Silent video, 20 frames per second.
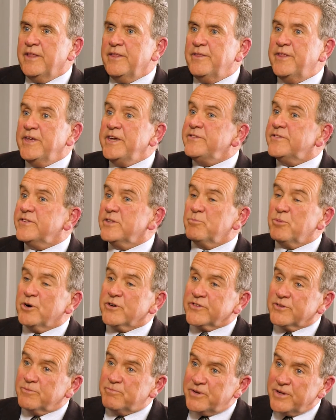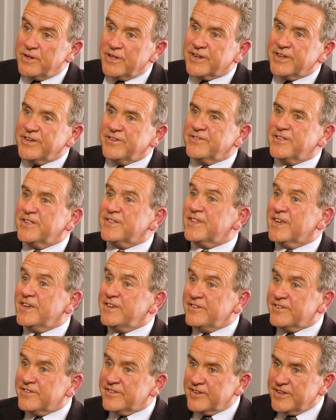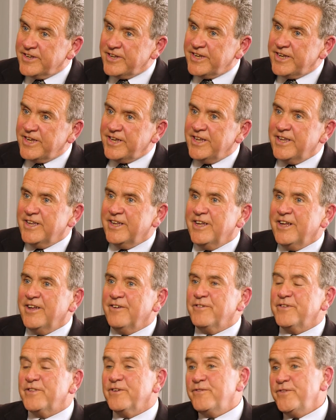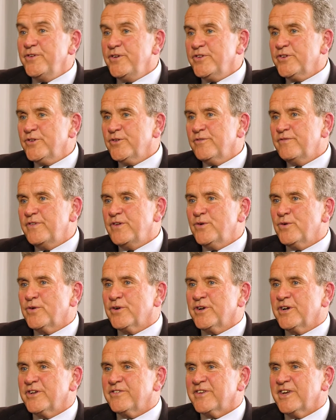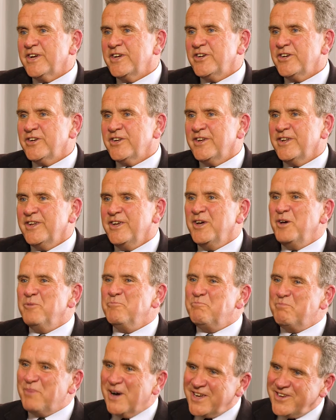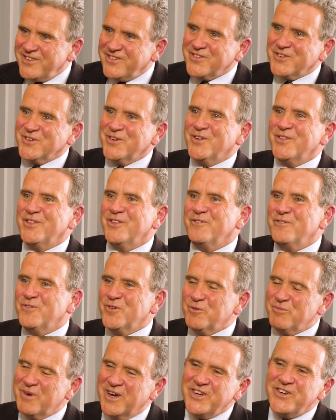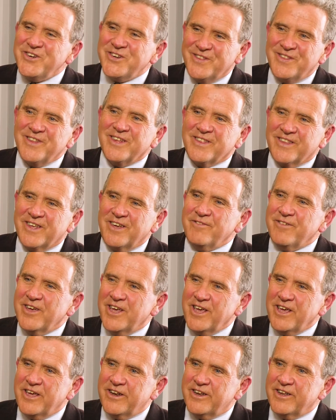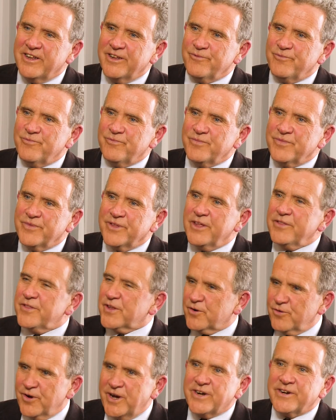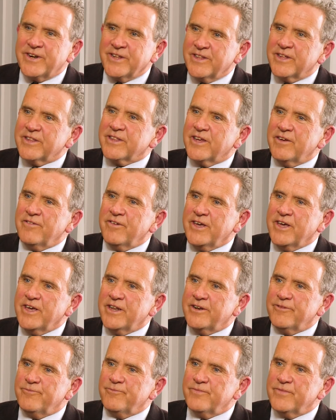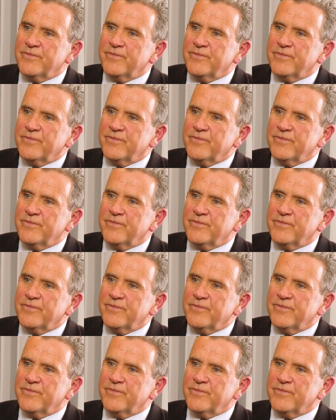These are the possibilities that they see for the future of the organisation based on the formation that they've had, the grounding that they've had.